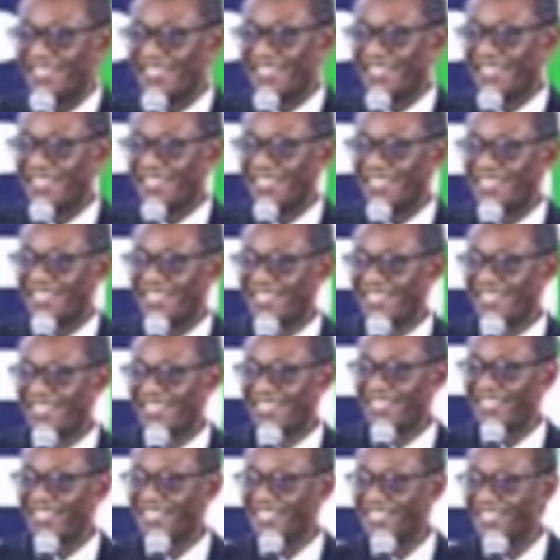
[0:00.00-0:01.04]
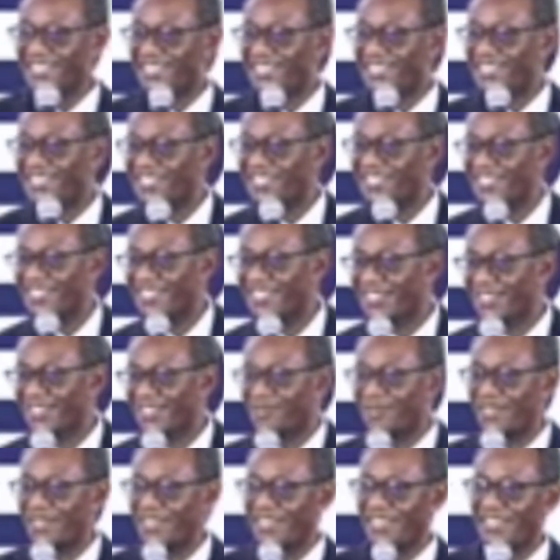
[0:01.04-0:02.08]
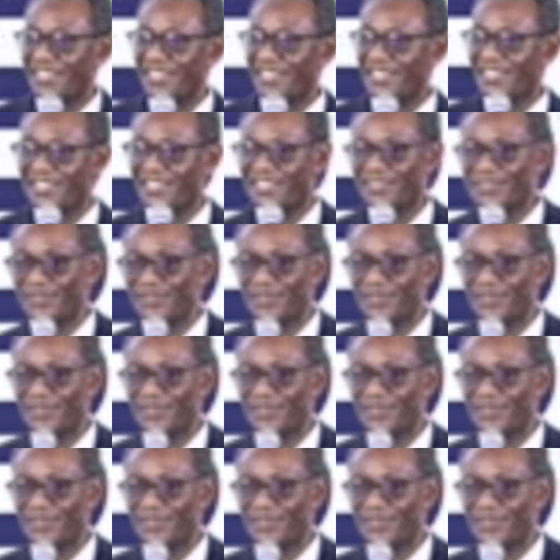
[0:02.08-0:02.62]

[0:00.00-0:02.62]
uh, since somewhere 82, 83,